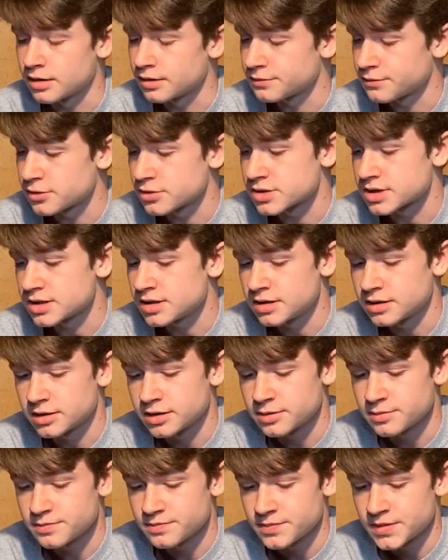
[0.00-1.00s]
first seeing
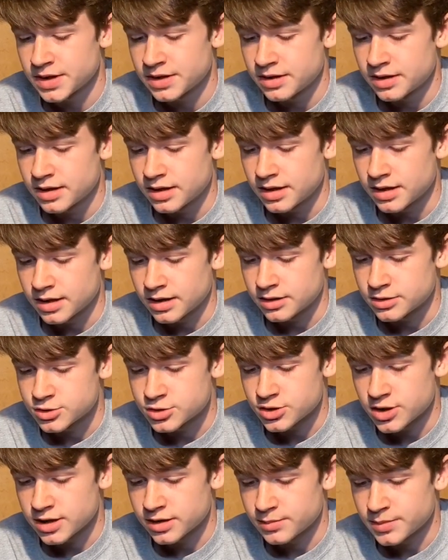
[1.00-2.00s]
them and
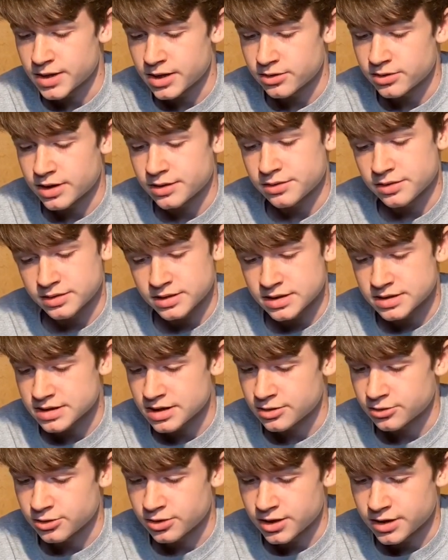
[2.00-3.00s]
trying them out. I think they
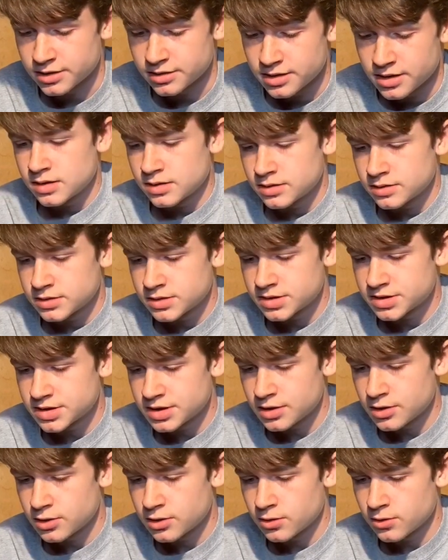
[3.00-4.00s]
sound great.
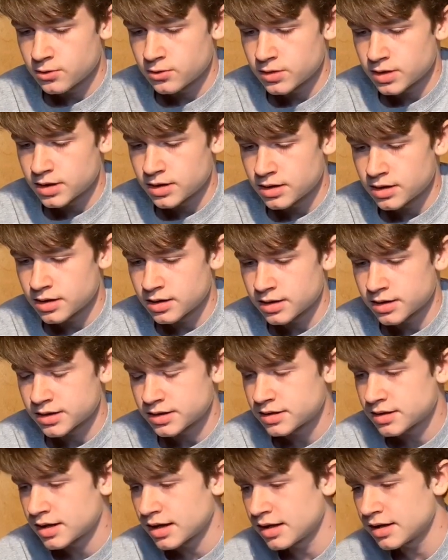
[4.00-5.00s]
So
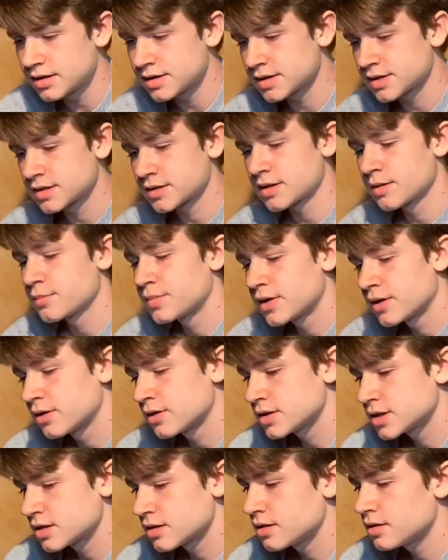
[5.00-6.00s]
case
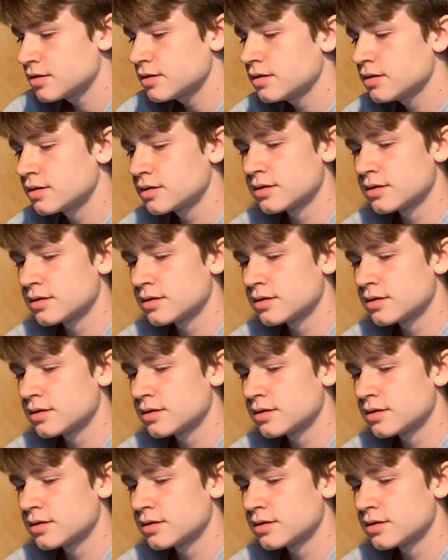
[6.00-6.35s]
comparison,